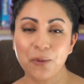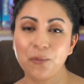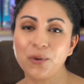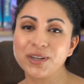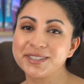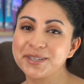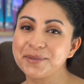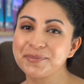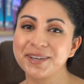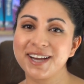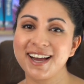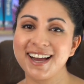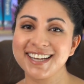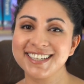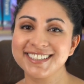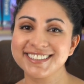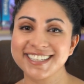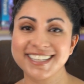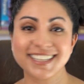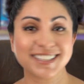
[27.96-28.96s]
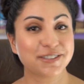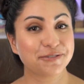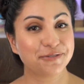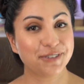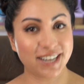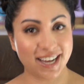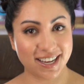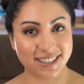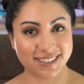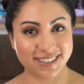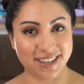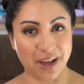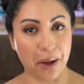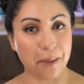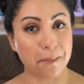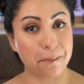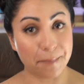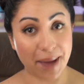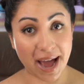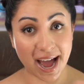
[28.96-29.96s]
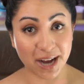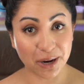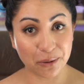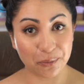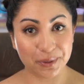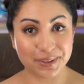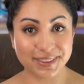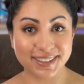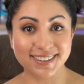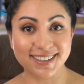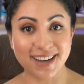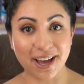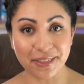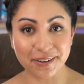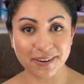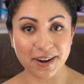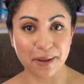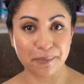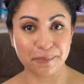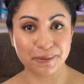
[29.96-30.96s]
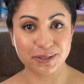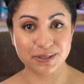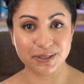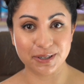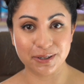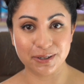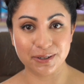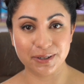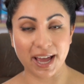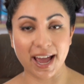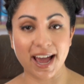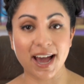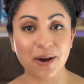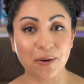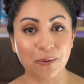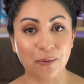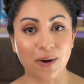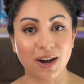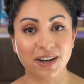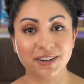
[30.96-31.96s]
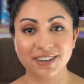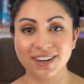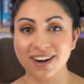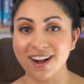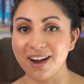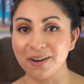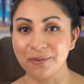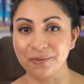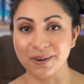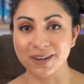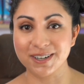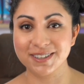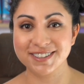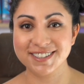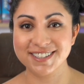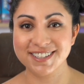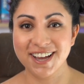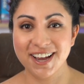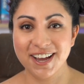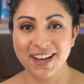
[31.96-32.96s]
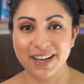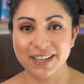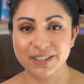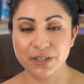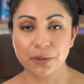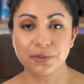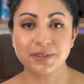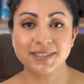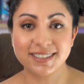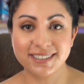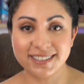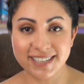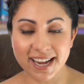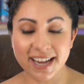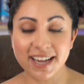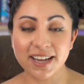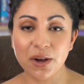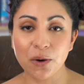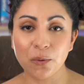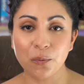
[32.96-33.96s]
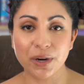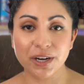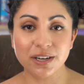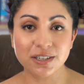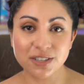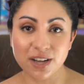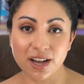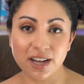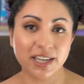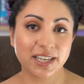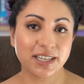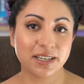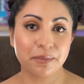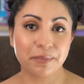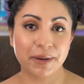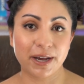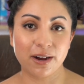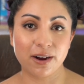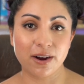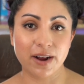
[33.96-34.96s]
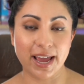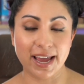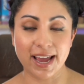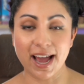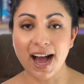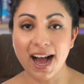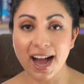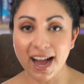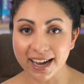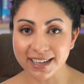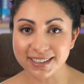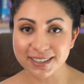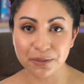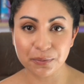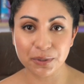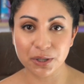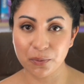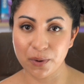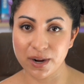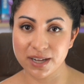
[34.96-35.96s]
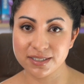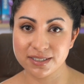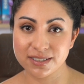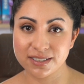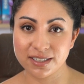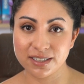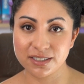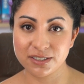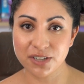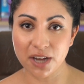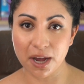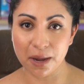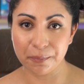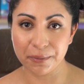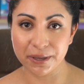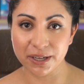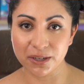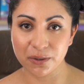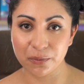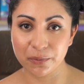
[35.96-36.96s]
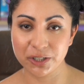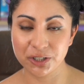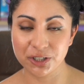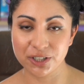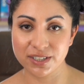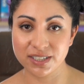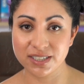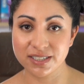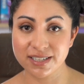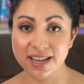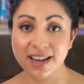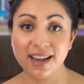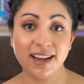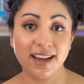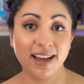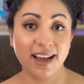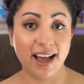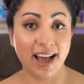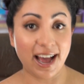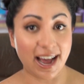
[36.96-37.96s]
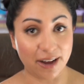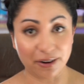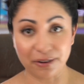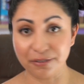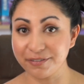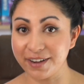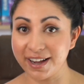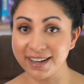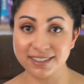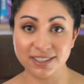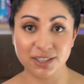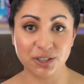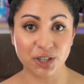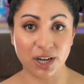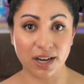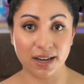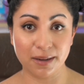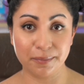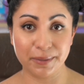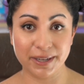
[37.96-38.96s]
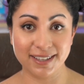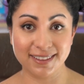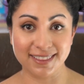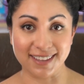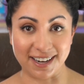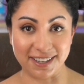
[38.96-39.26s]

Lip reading: What's up, guys? It's Vanessa, back with another episode at Wander Onwards. So today we are talking about a highly requested topic, which is how to find a job in